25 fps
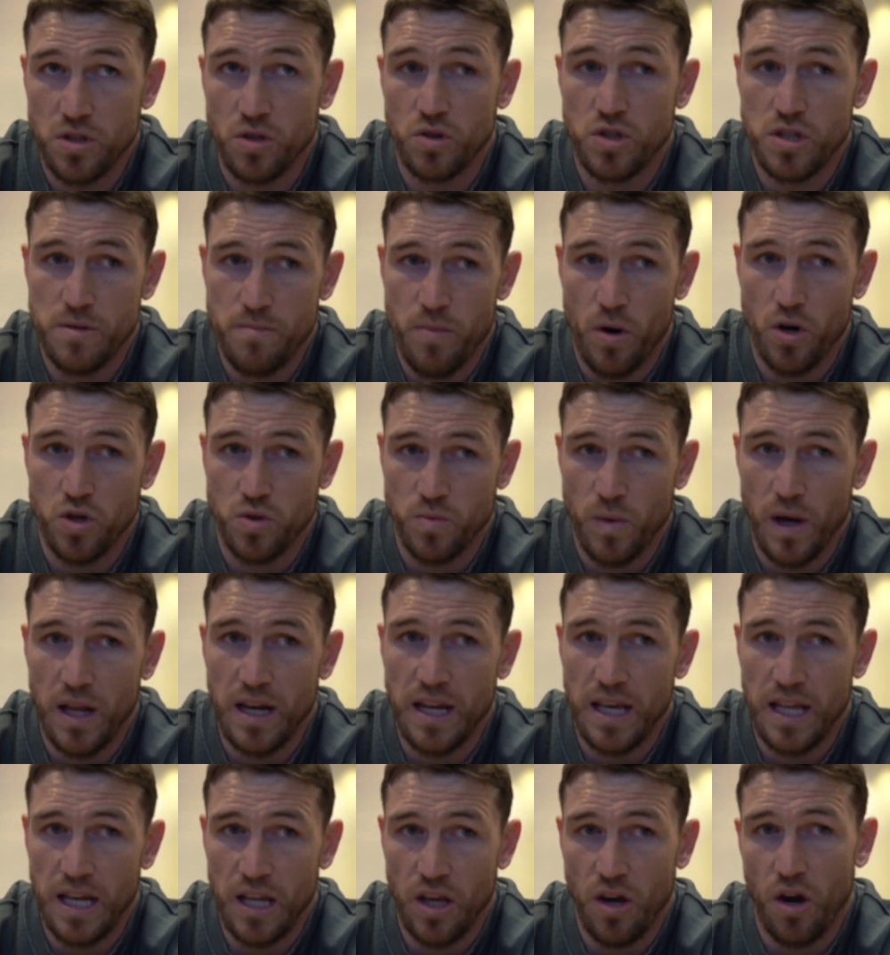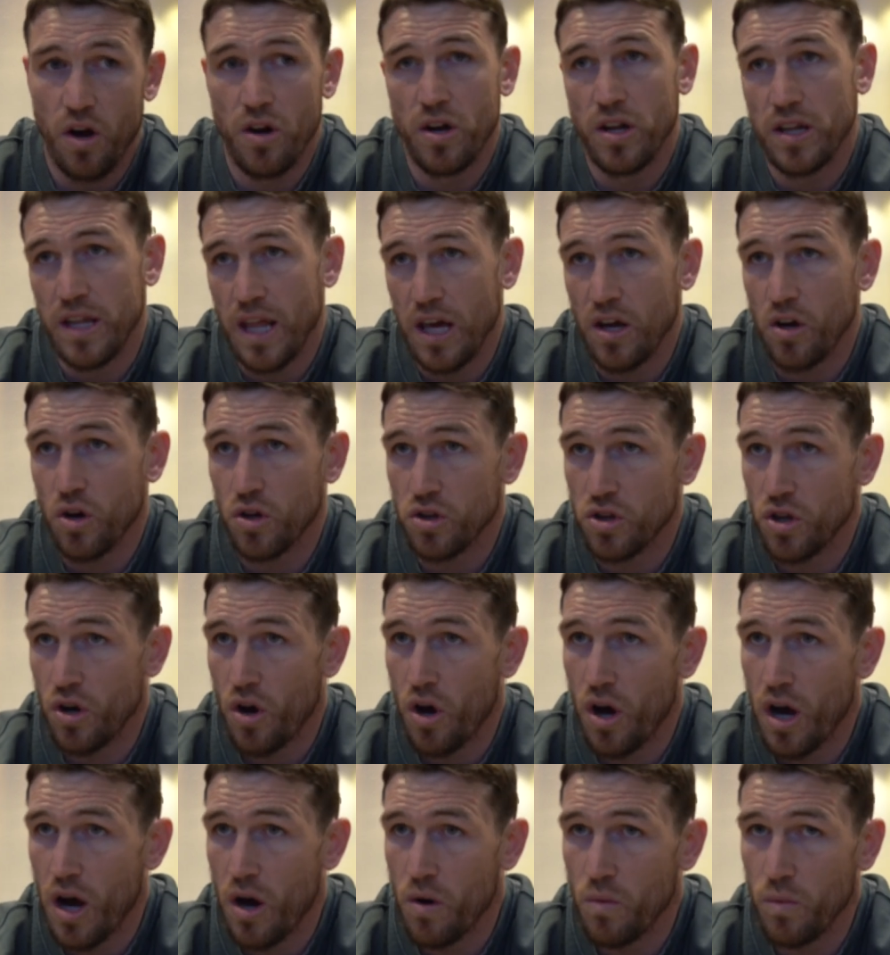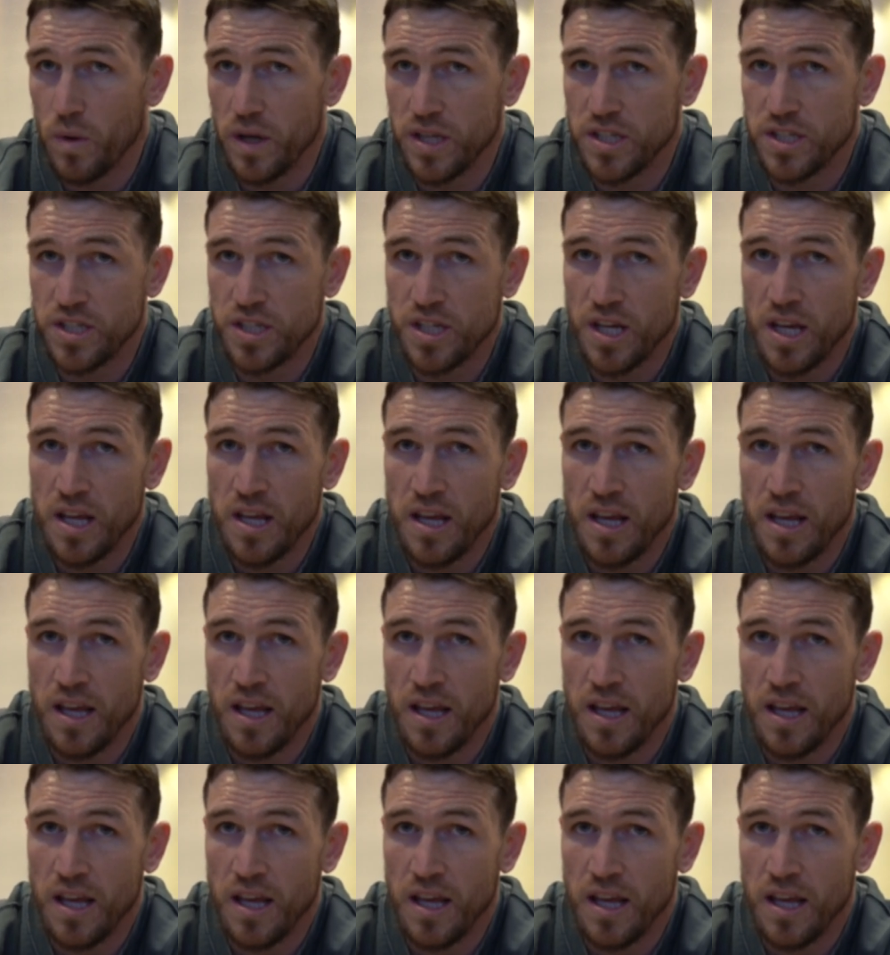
I thought he boxed well early on and then got the knockout, which